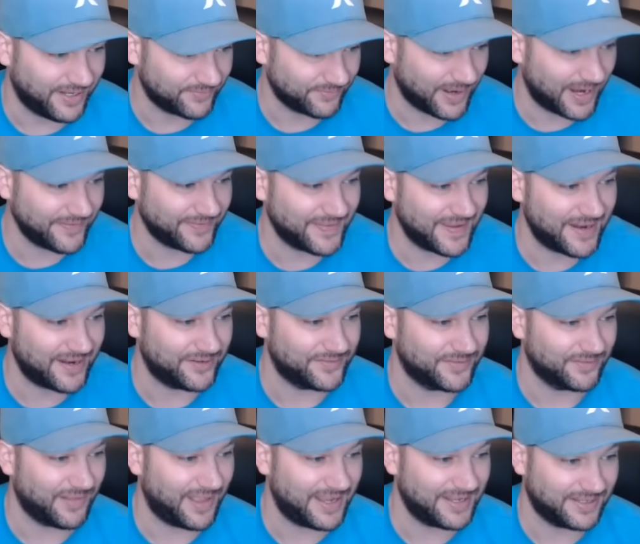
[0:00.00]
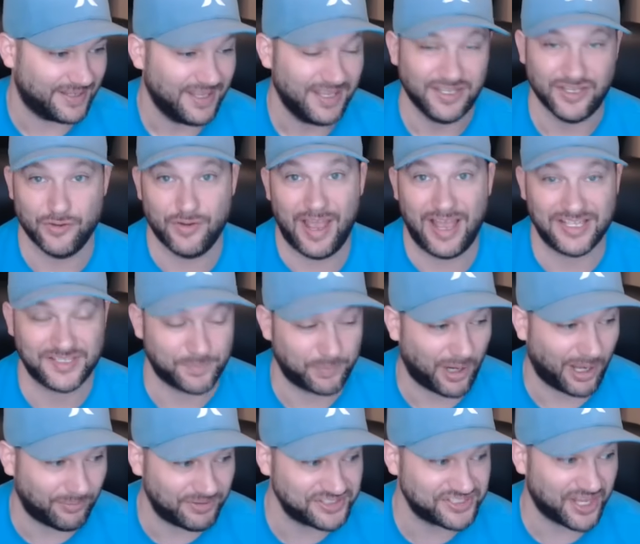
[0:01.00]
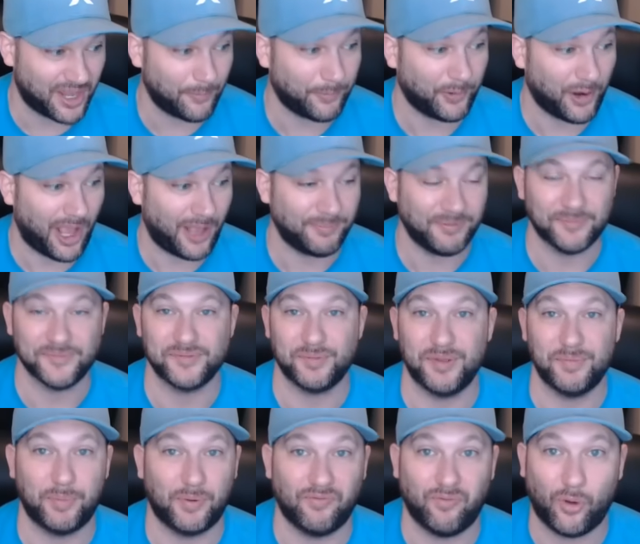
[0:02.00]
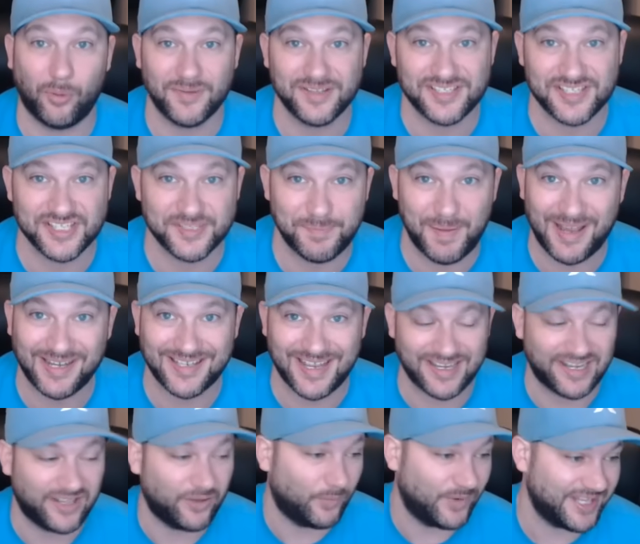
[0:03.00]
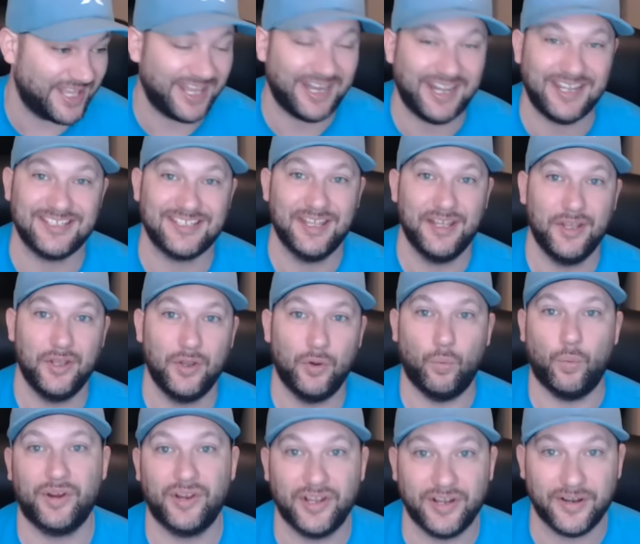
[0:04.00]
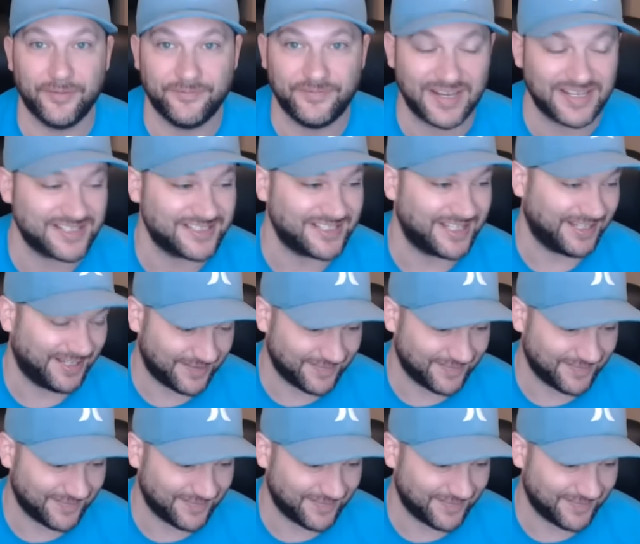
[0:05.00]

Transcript: And right there, they're like, "You guys probably saw problems with performance and spectating. We get it we're going to fix it.